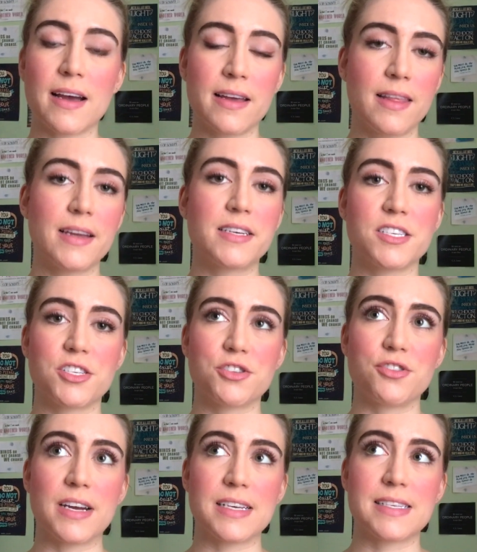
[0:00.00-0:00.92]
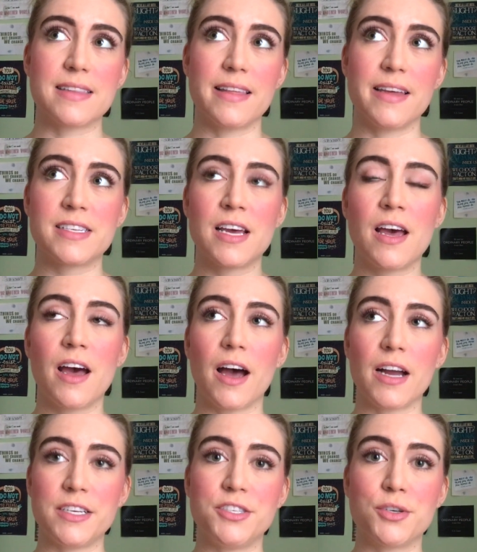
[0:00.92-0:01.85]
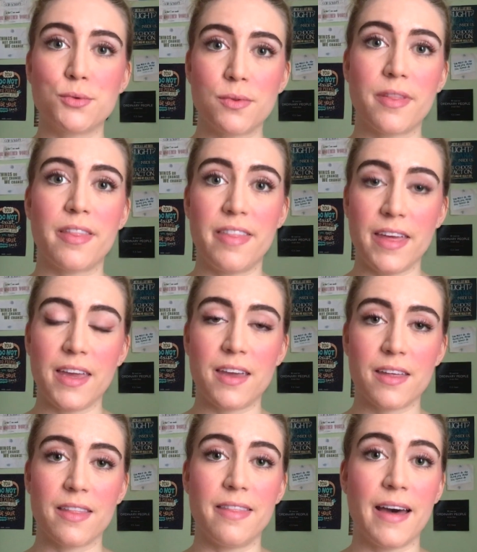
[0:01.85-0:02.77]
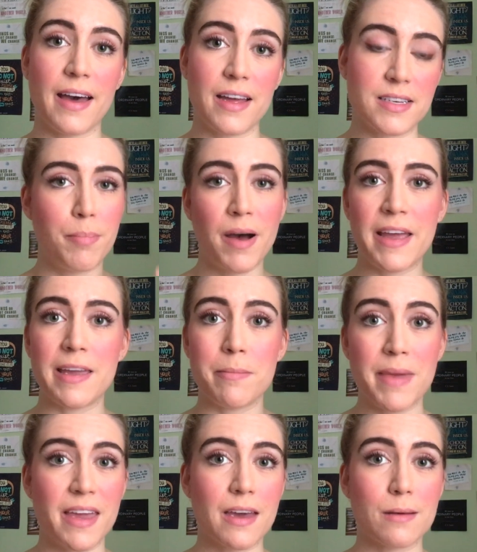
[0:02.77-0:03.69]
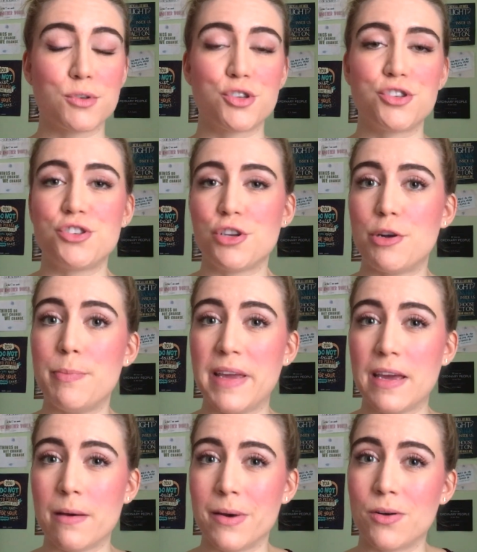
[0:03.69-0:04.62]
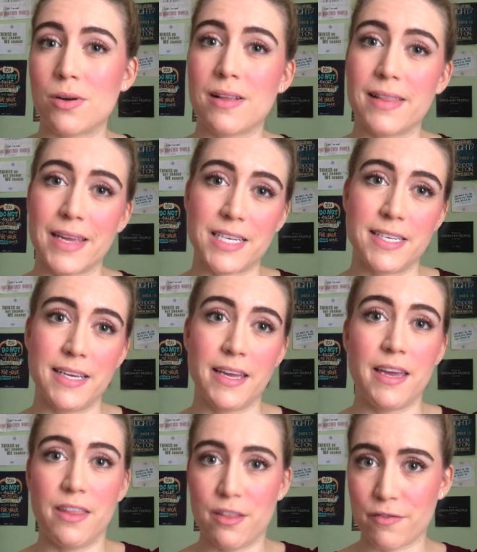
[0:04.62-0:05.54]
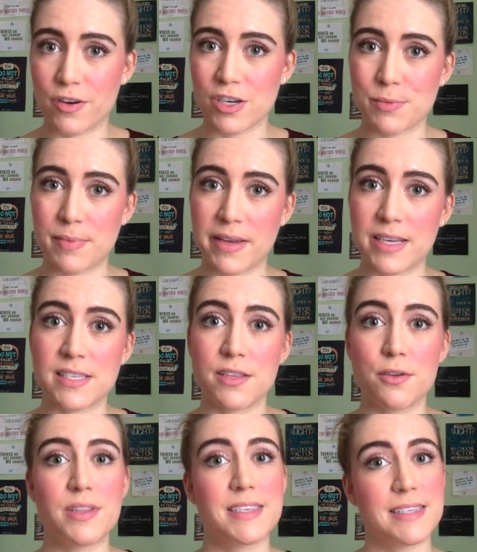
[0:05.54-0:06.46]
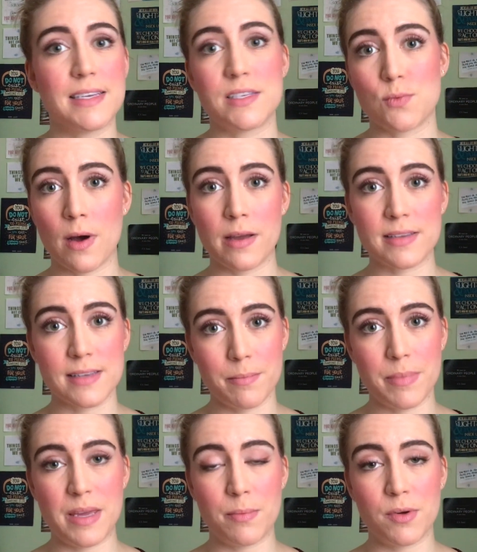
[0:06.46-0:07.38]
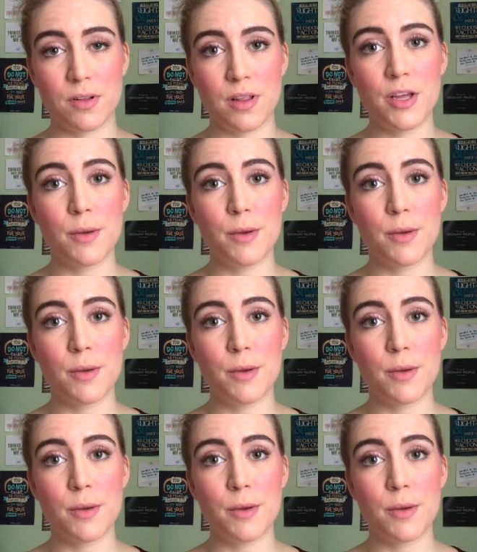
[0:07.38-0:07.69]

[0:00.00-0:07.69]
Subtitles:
I'd like to stress that I don't think that buying makeup should be about collecting in the first place, though this is why some people